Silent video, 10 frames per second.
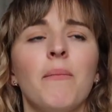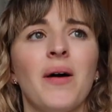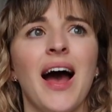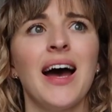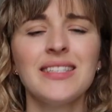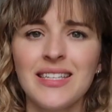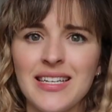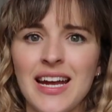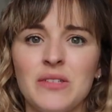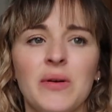But as the
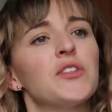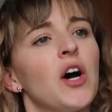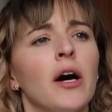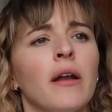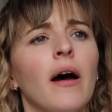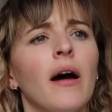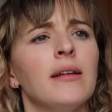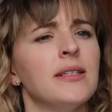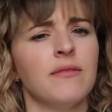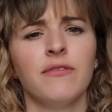days went on, I
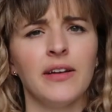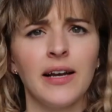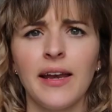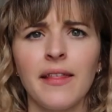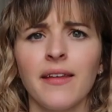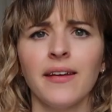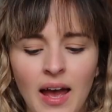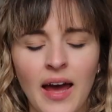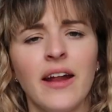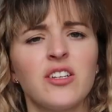didn't feel anything.
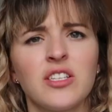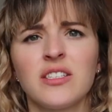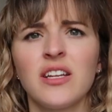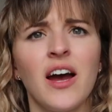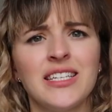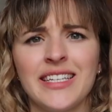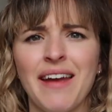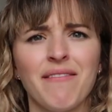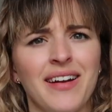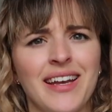And I just started to
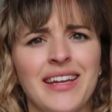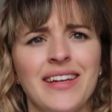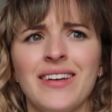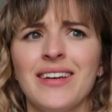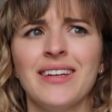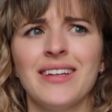get really